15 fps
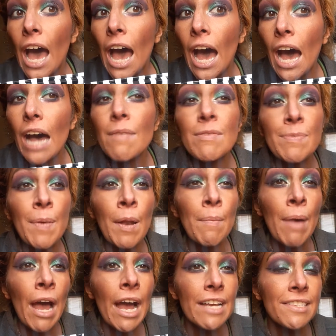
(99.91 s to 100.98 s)
Um, it's been on
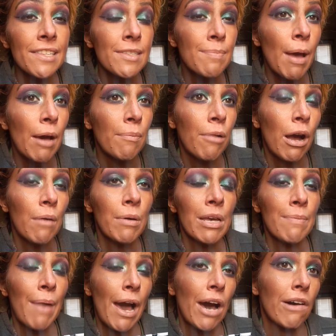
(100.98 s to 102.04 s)
my eyes since about
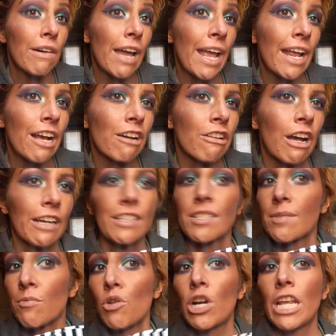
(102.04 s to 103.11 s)
probably about eight o'clock
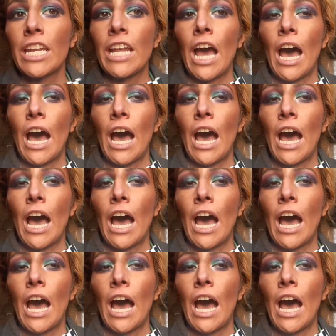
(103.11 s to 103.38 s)
this morning.